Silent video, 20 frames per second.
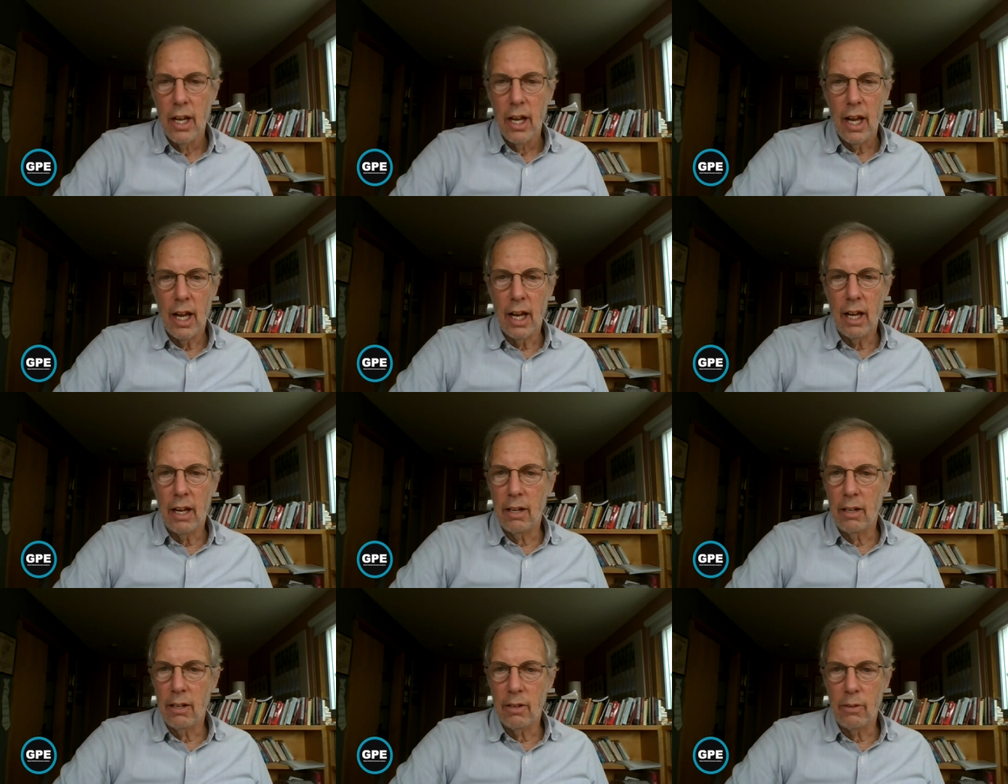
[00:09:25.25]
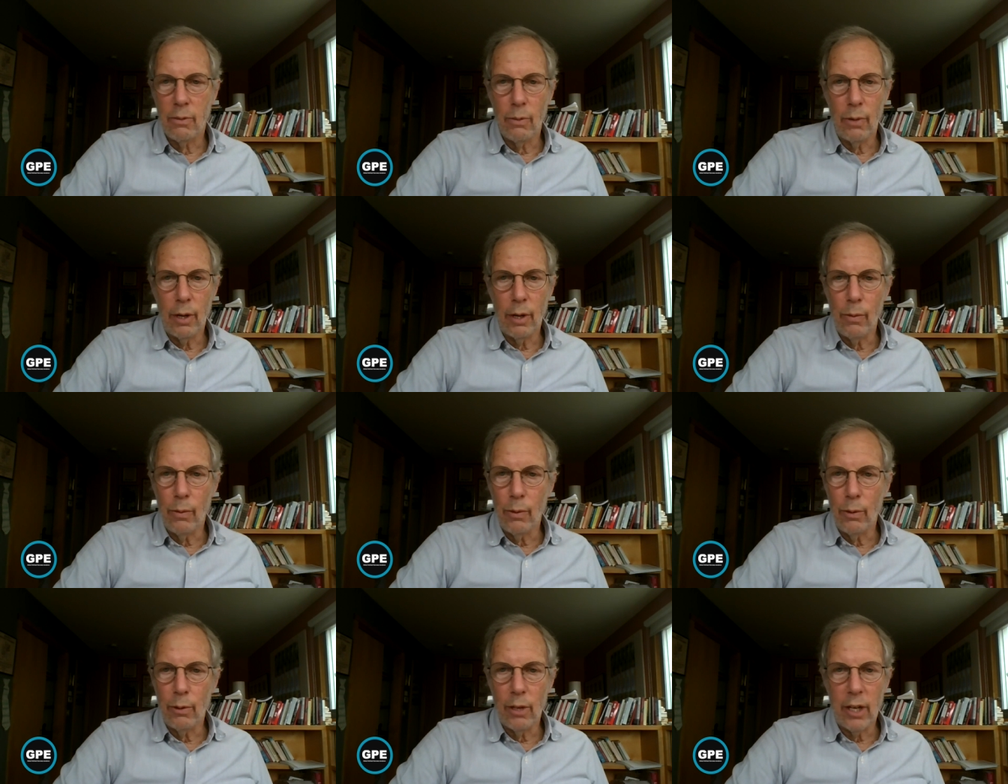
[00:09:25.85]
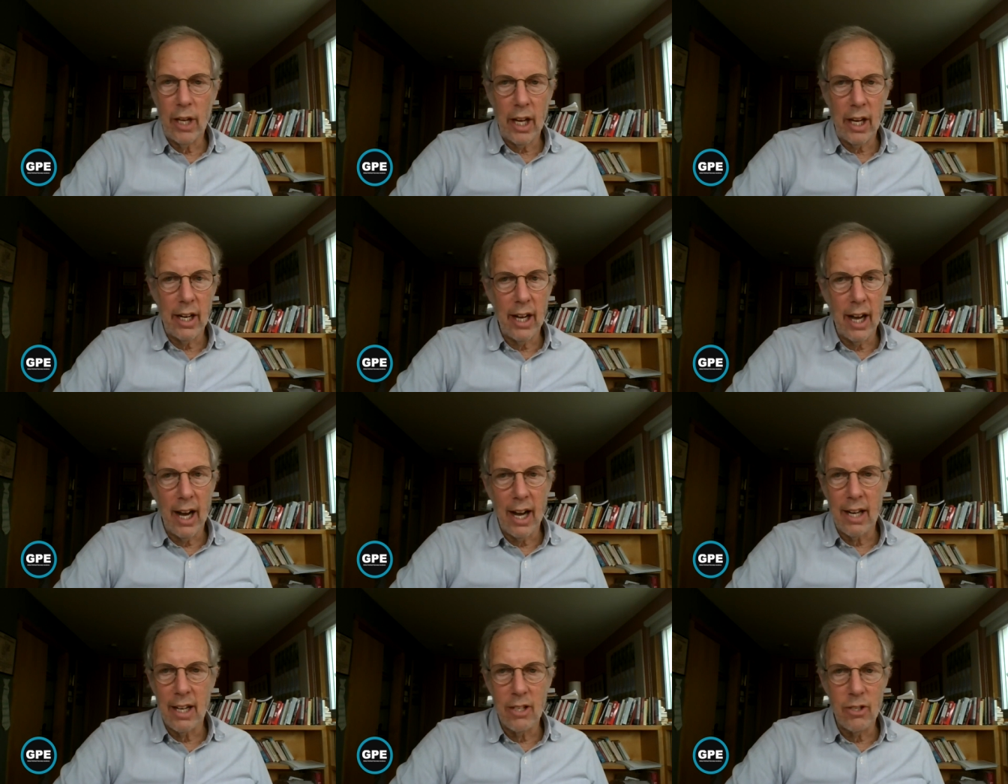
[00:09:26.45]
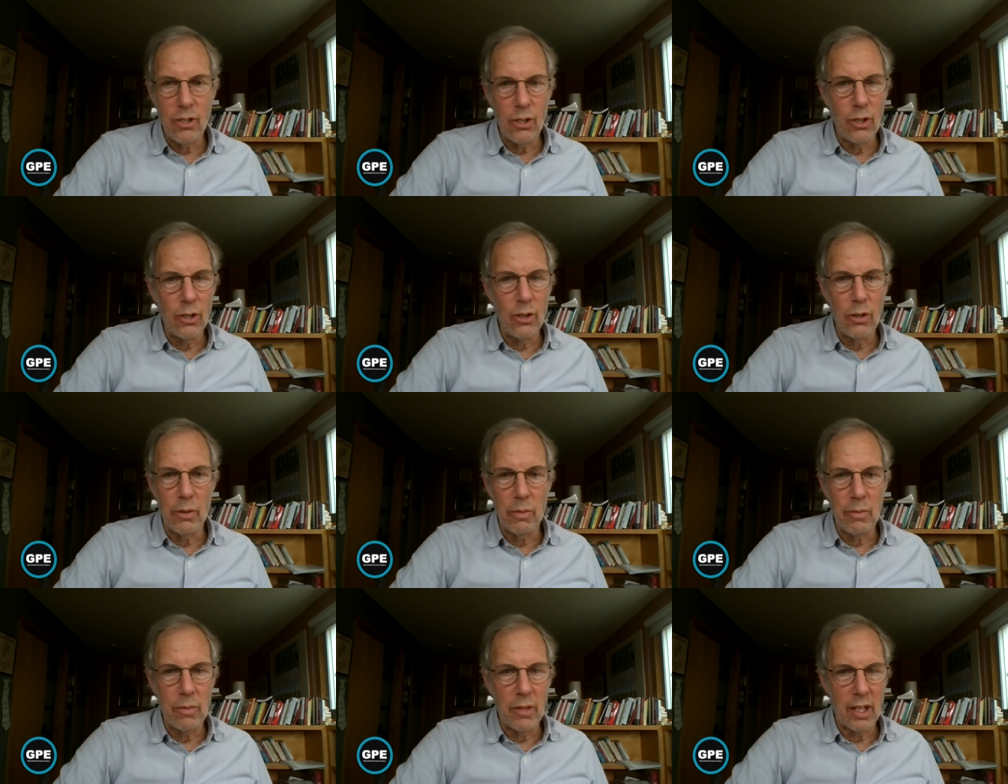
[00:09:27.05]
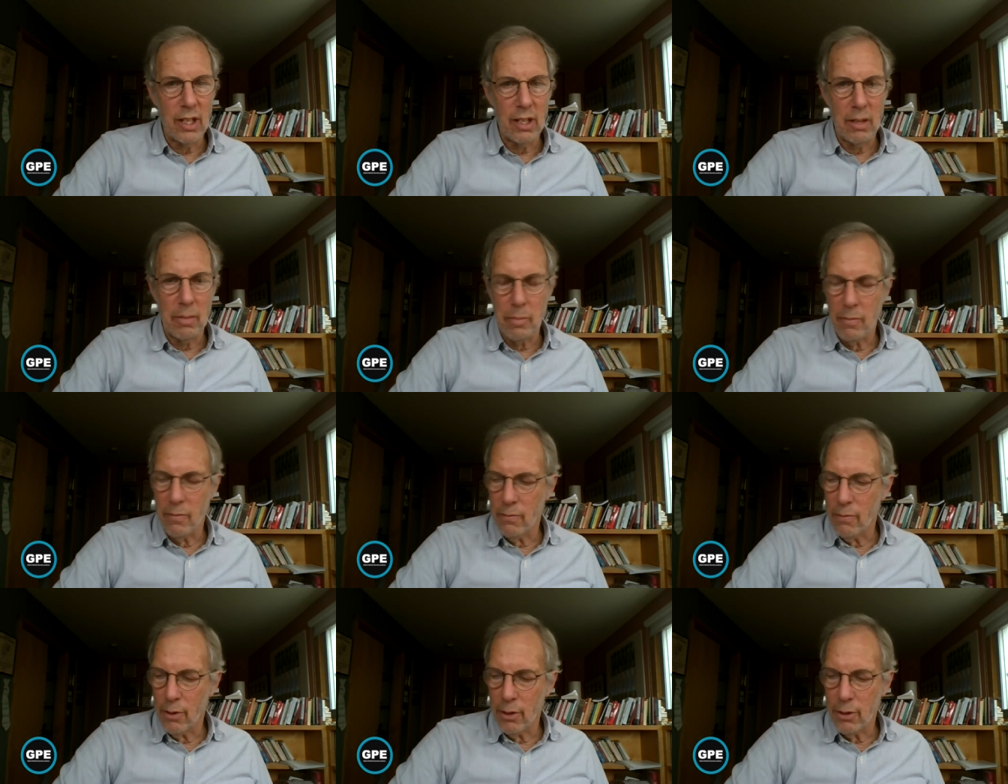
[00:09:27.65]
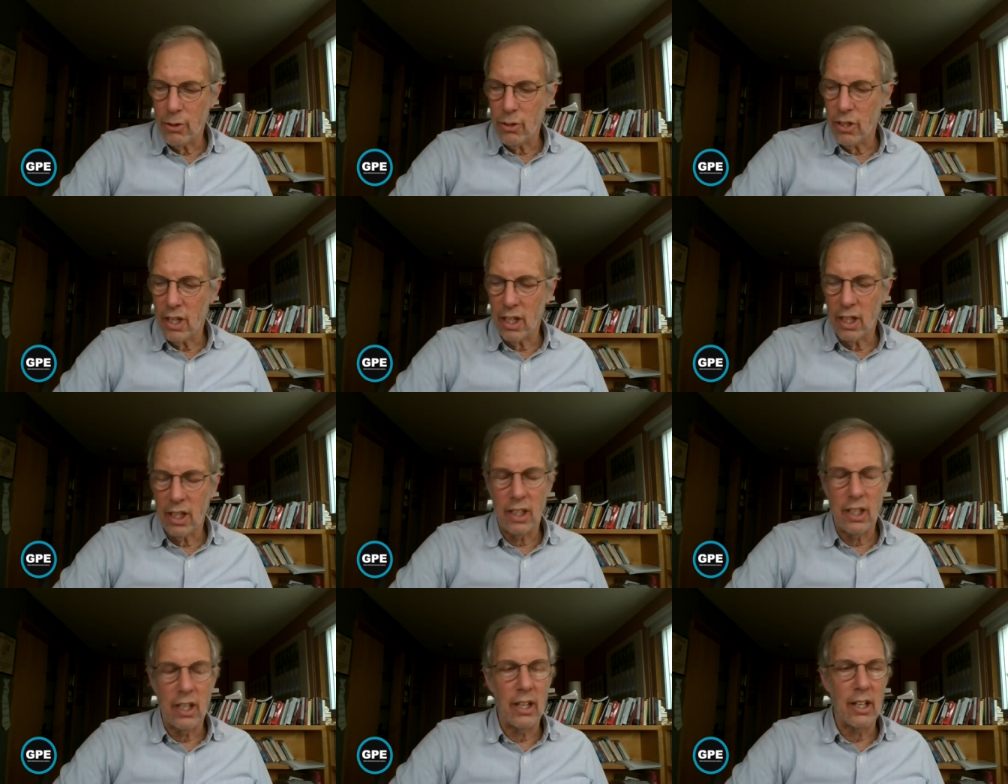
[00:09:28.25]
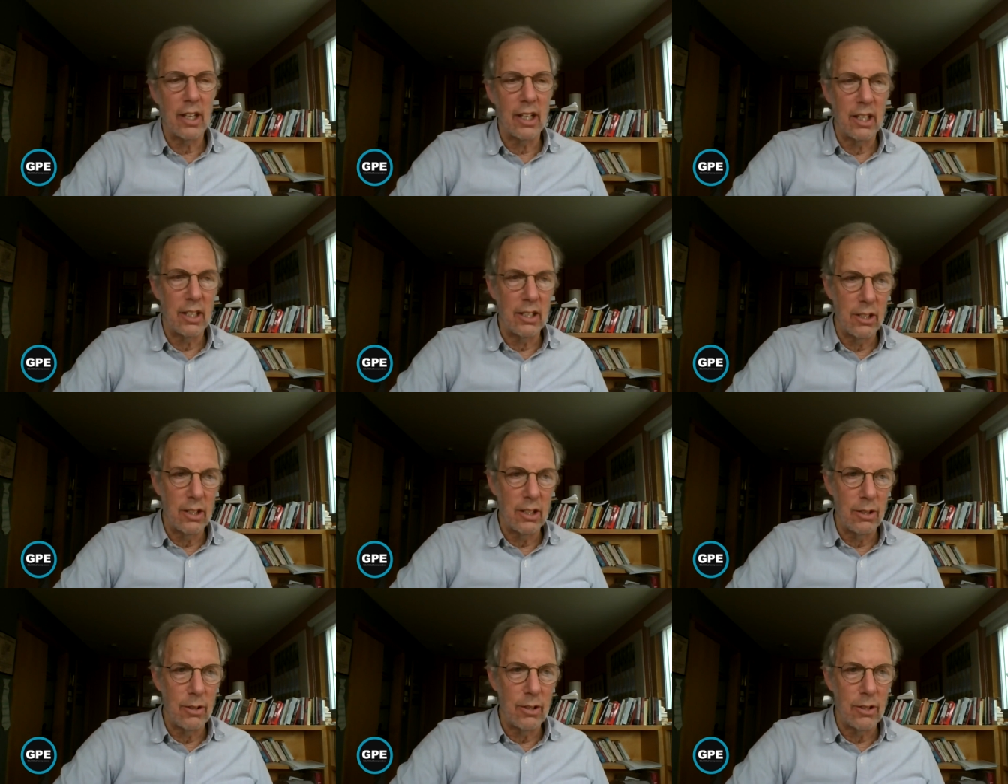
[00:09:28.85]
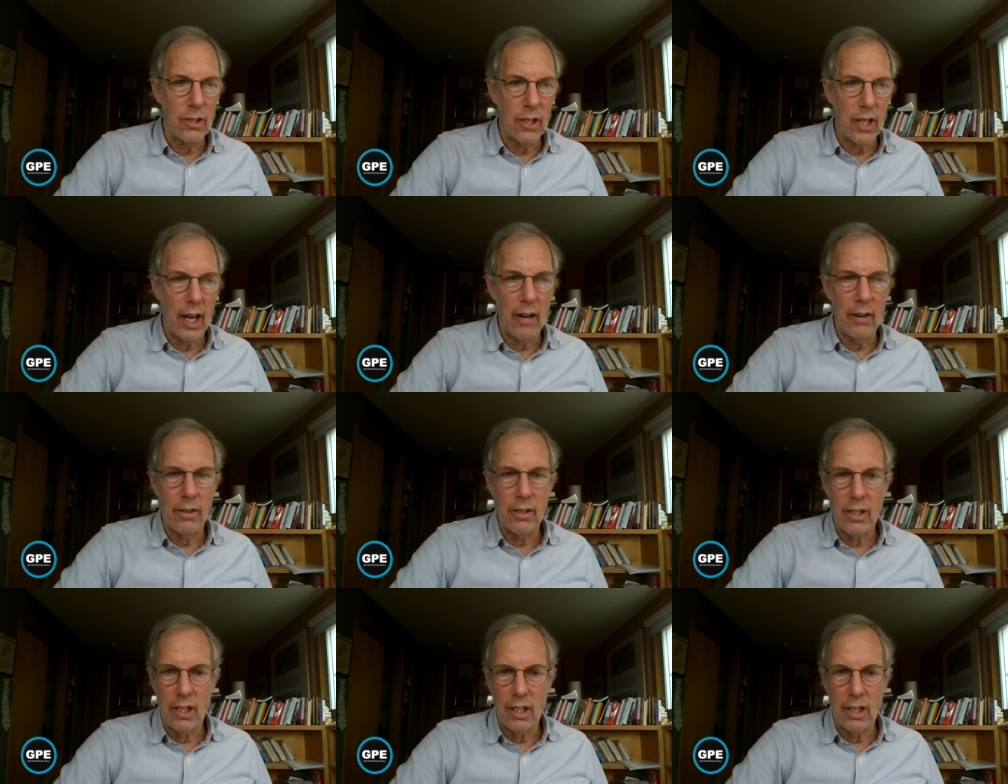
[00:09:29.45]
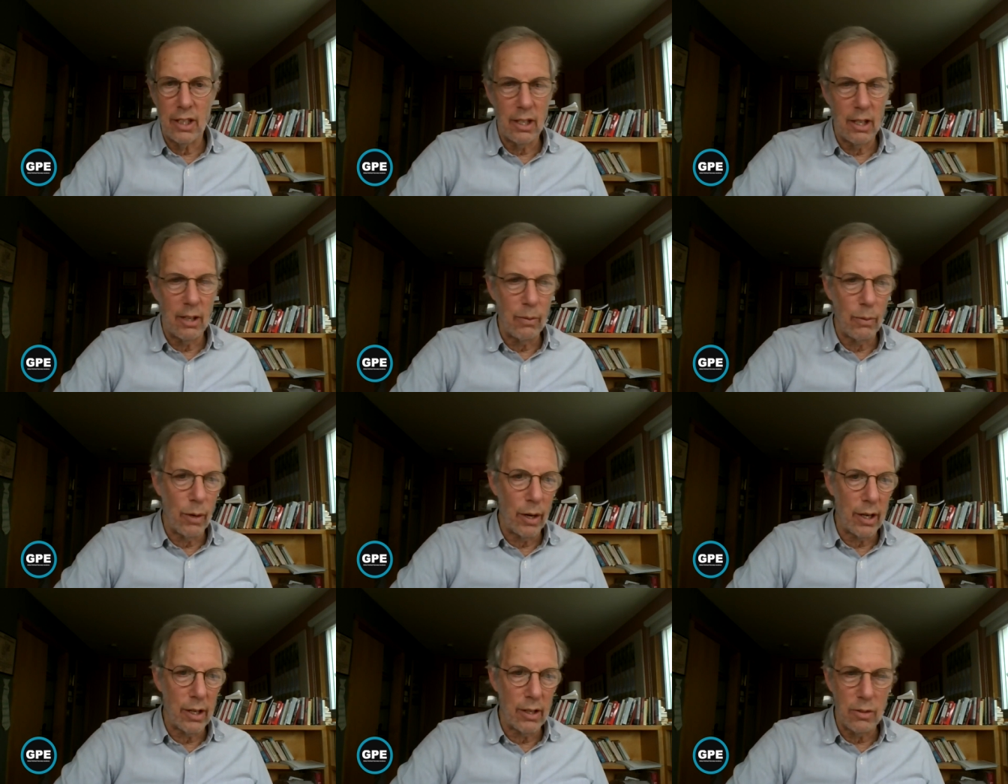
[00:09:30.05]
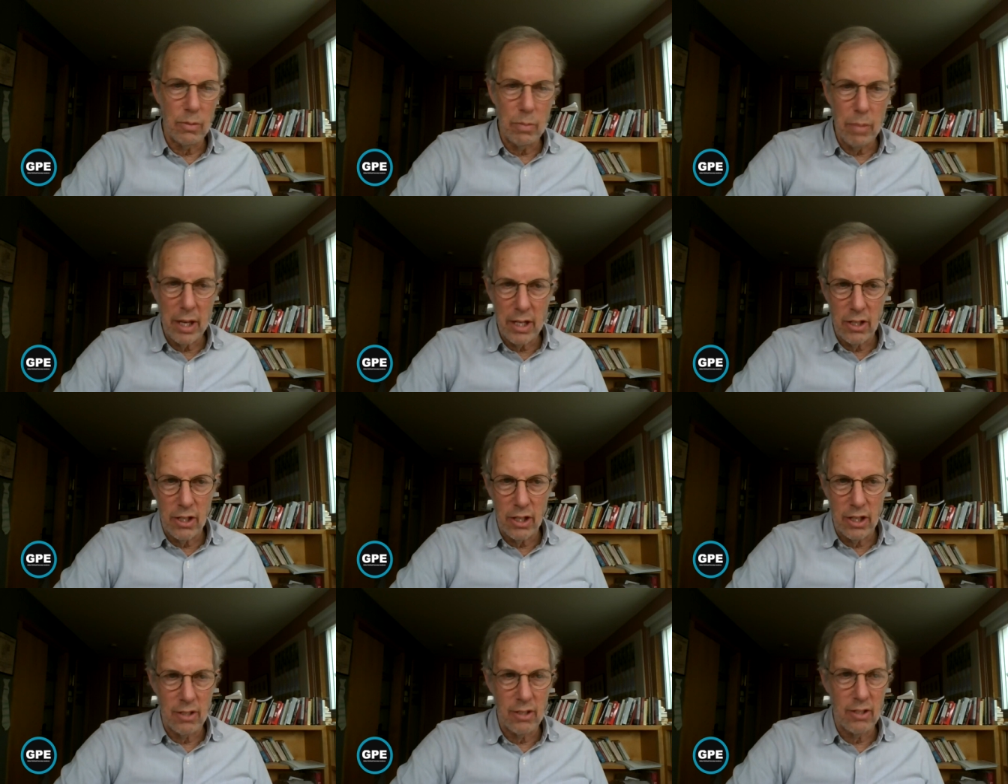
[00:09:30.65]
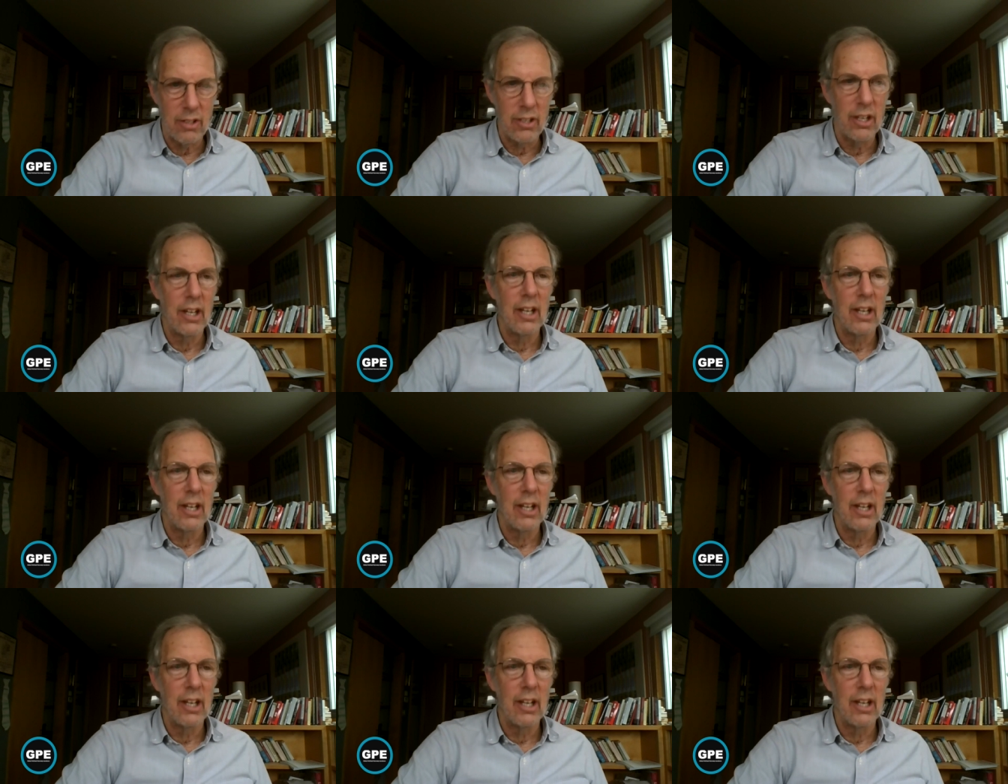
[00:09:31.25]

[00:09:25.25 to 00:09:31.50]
and we cannot assume that the first thing that they're going to do is guarantee their workers' pensions.